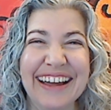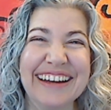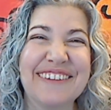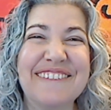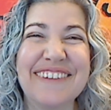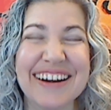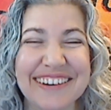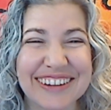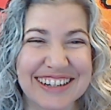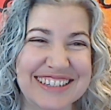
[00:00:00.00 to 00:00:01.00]

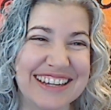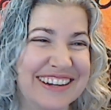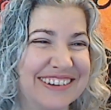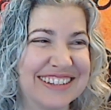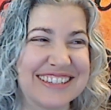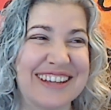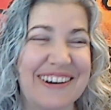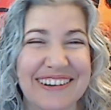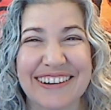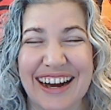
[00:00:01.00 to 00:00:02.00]
Wonderful to see you.
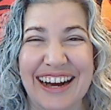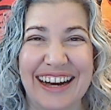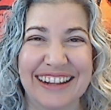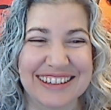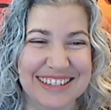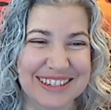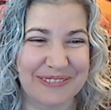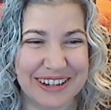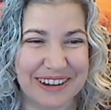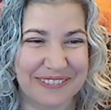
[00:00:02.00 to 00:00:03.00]
So great. This is
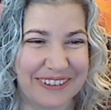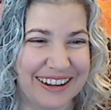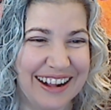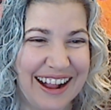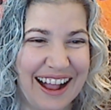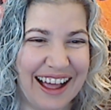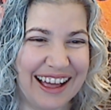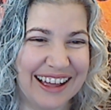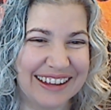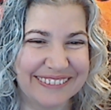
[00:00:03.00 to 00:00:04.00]
wonderful.
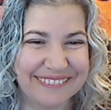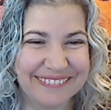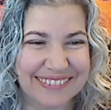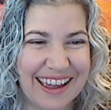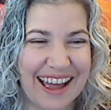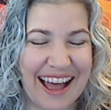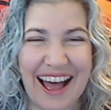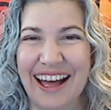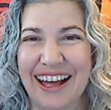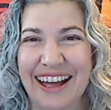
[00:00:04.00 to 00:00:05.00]
I'm
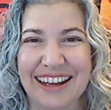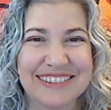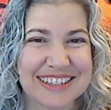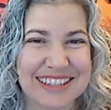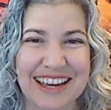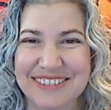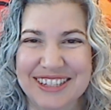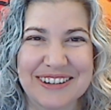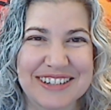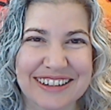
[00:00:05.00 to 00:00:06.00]

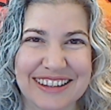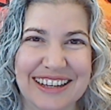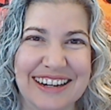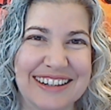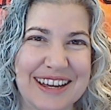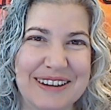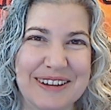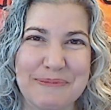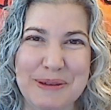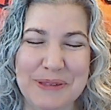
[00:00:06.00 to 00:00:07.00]
so tickled
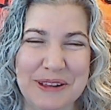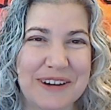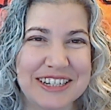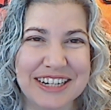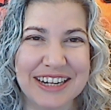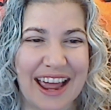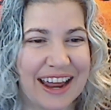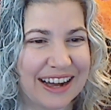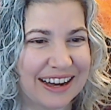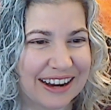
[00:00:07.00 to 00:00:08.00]
that people are watching,
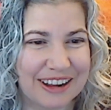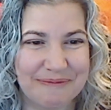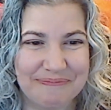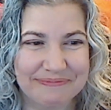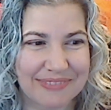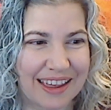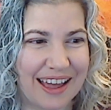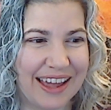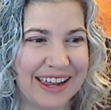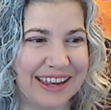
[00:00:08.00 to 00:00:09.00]
and
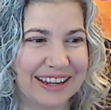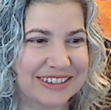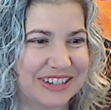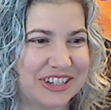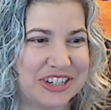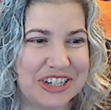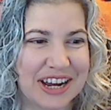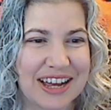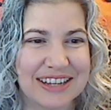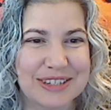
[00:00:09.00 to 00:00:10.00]
I
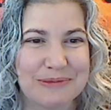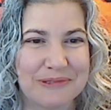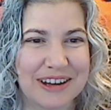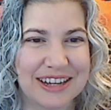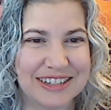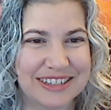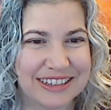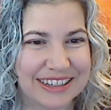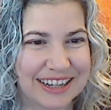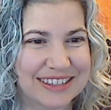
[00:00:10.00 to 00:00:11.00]
just want
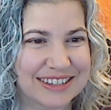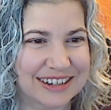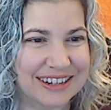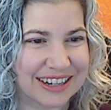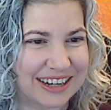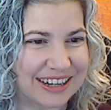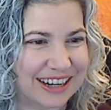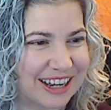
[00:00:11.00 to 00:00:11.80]
to get started.